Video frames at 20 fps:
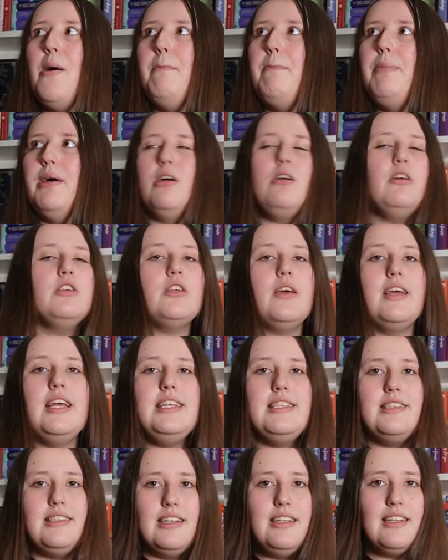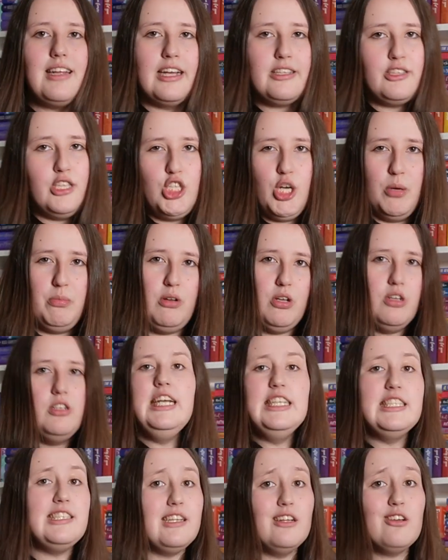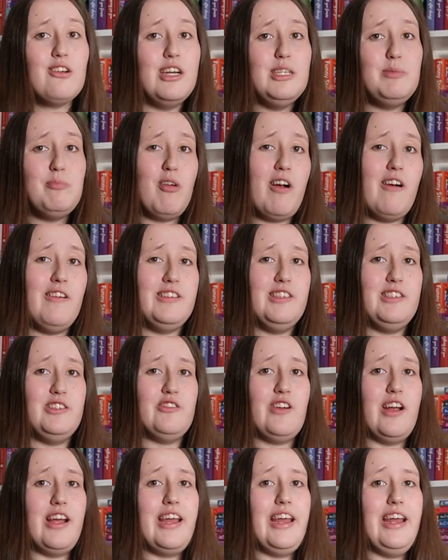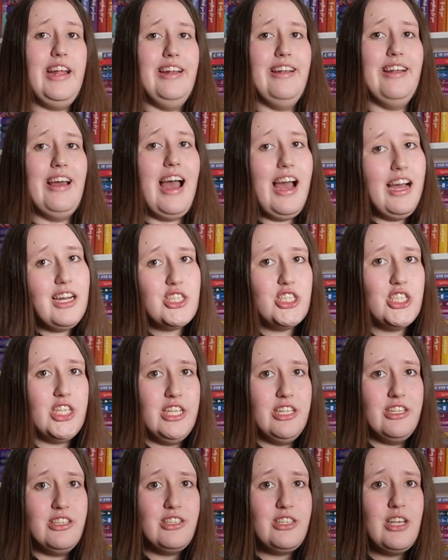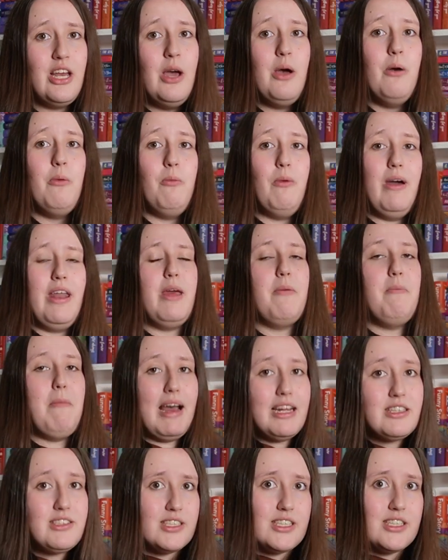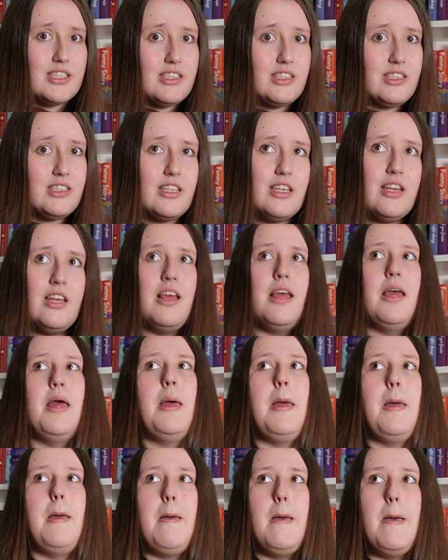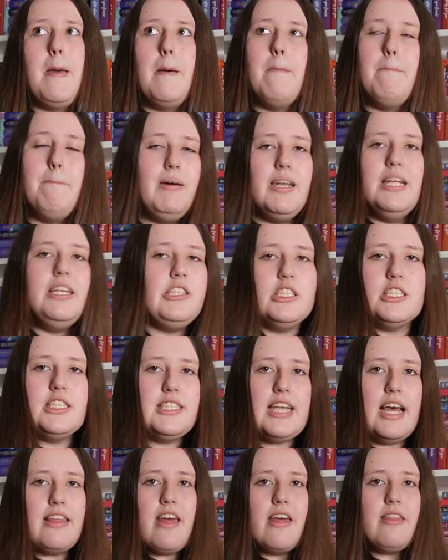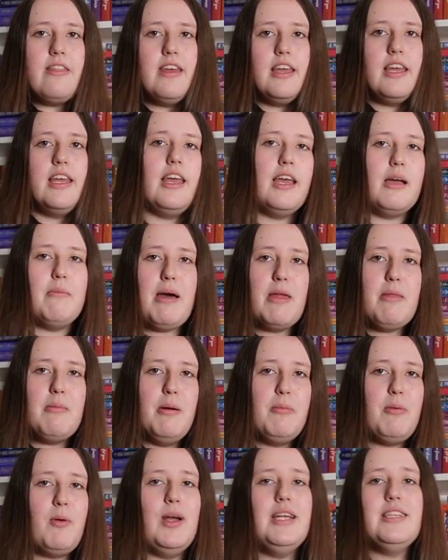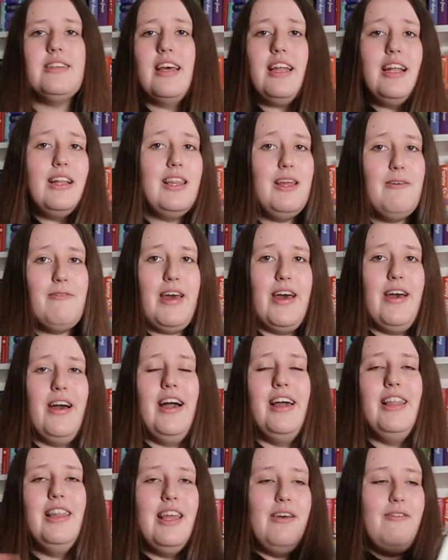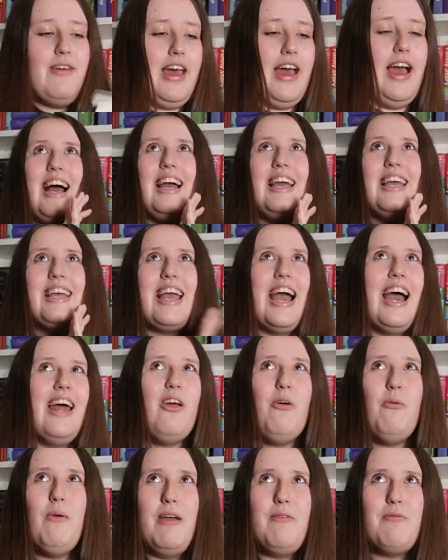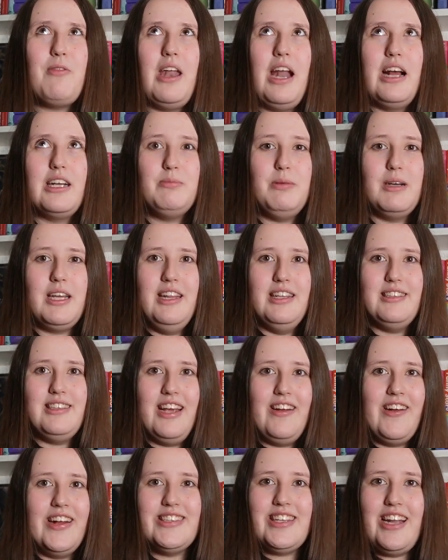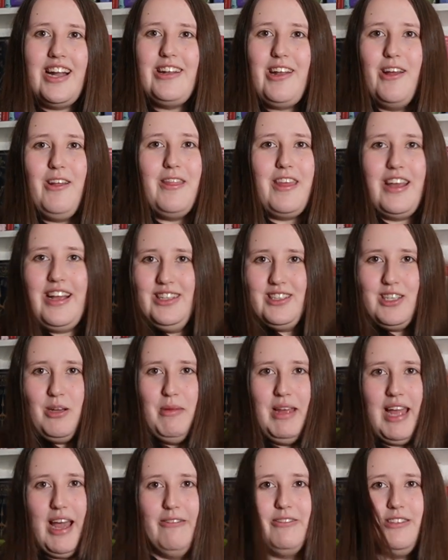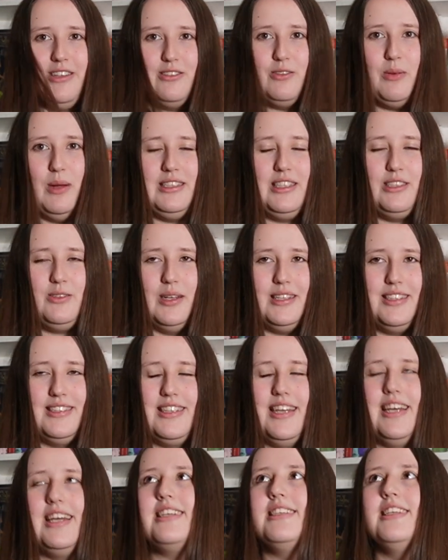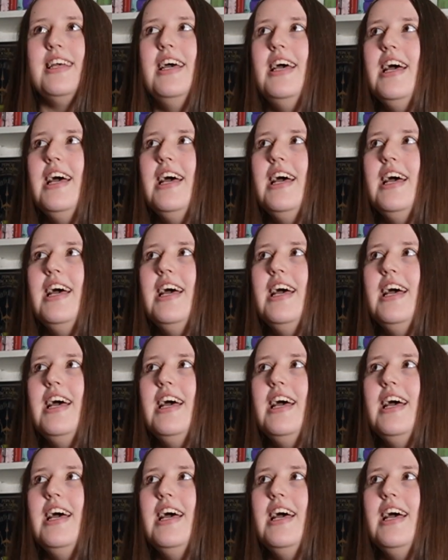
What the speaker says: But also, he still gets the job done. He's still got his priorities straight in actions when it matters. But he's just sat there thinking about the pub quiz, and I love it. I love it. I cannot wait for the next book in the series, and I don't think it's coming out till 2026.